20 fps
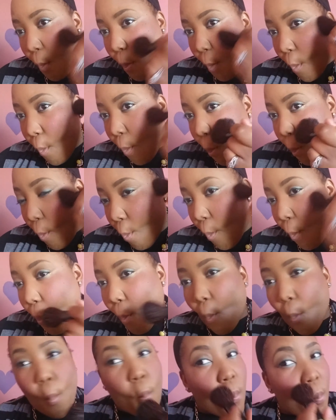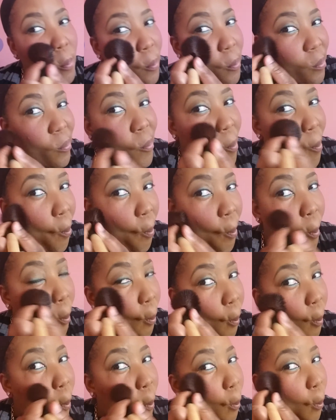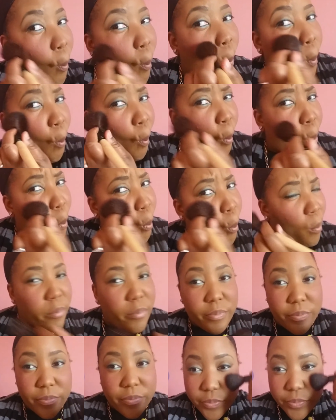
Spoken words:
see, I'm still rolling and